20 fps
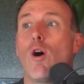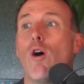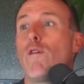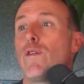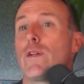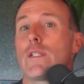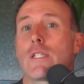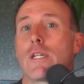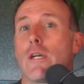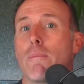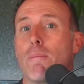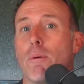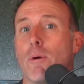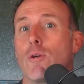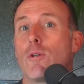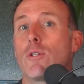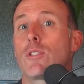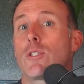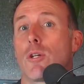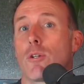if it's going to
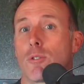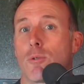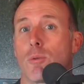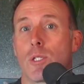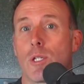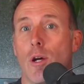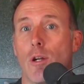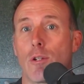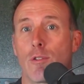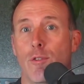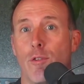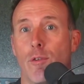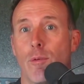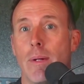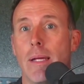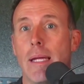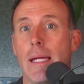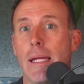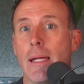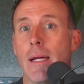produce those results for
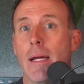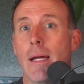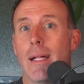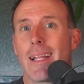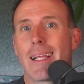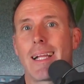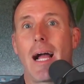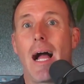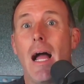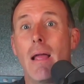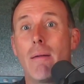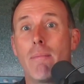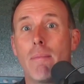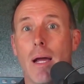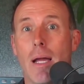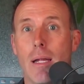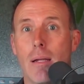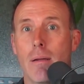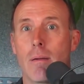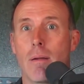me. Like
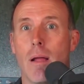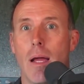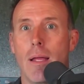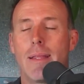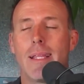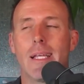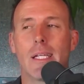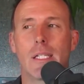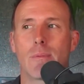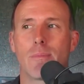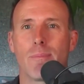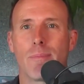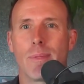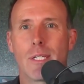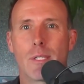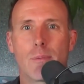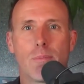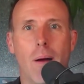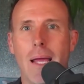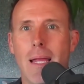
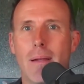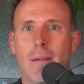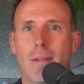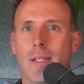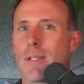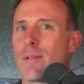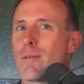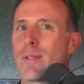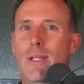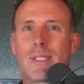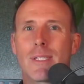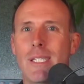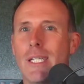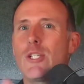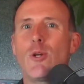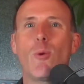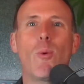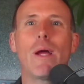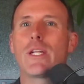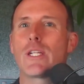the
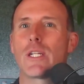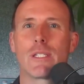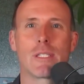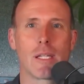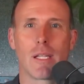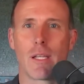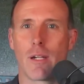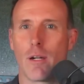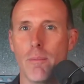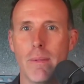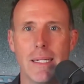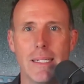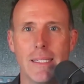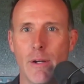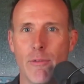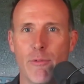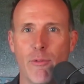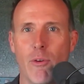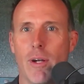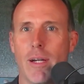situation's a little bit
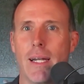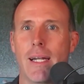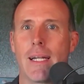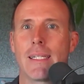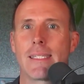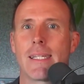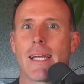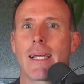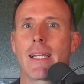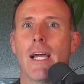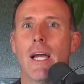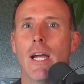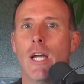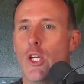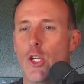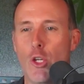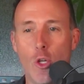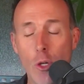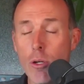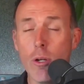different. And it's like,
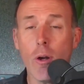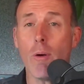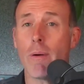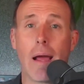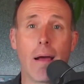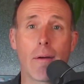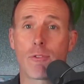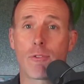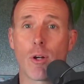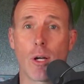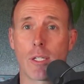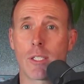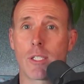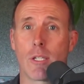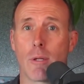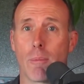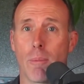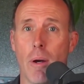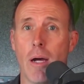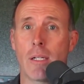you don't have trust
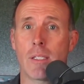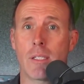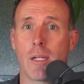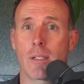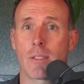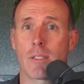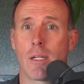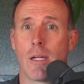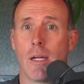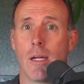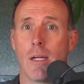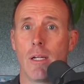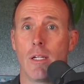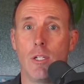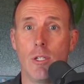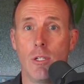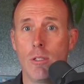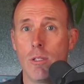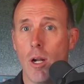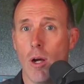in the process.
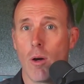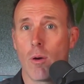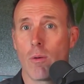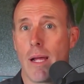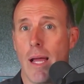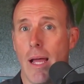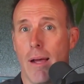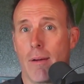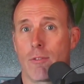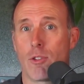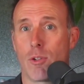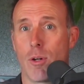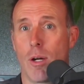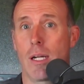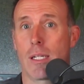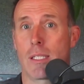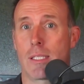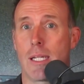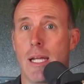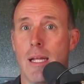You don't have
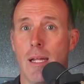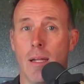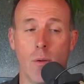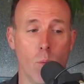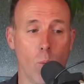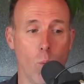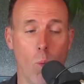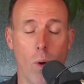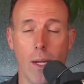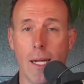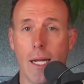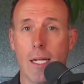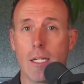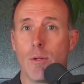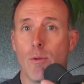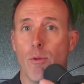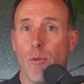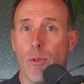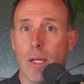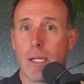trust in when I
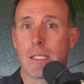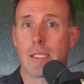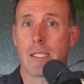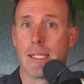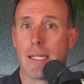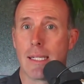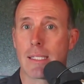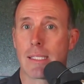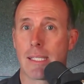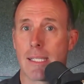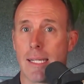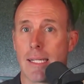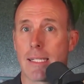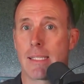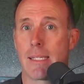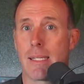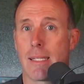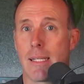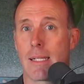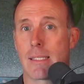do this, and
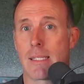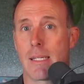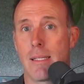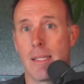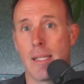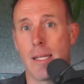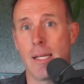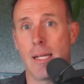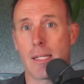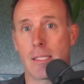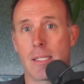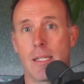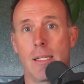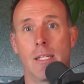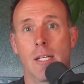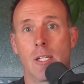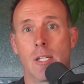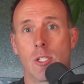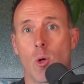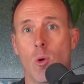this, and this,
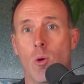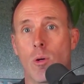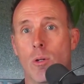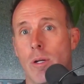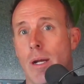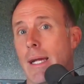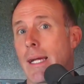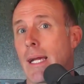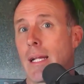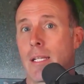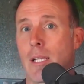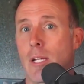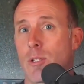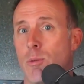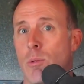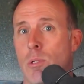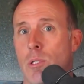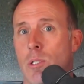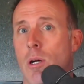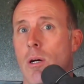in this order, I get this
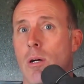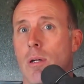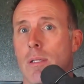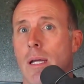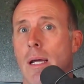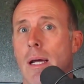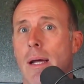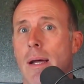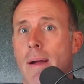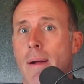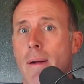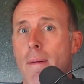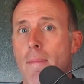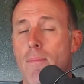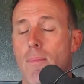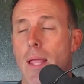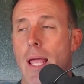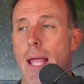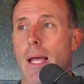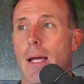result.
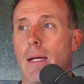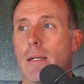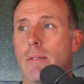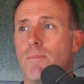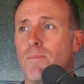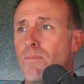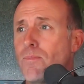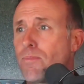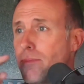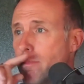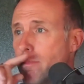And